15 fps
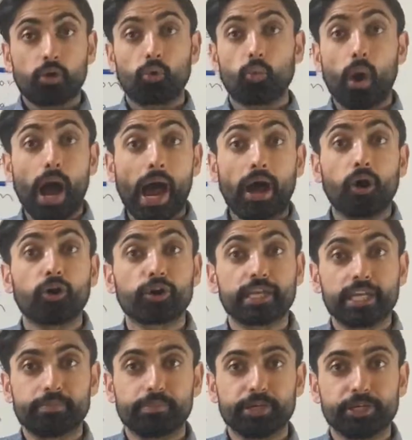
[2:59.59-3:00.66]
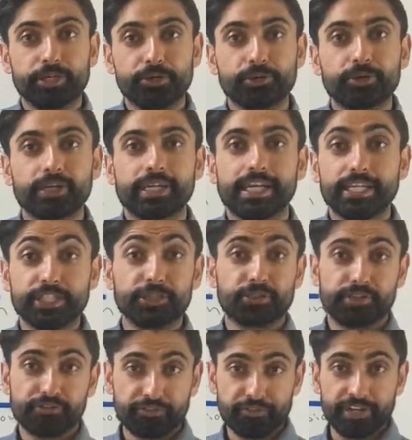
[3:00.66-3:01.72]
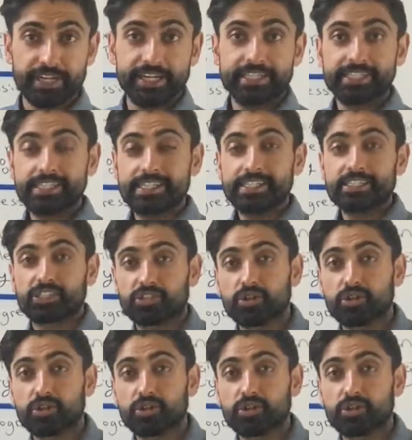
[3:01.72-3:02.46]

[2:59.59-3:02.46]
while keeping you injury free. So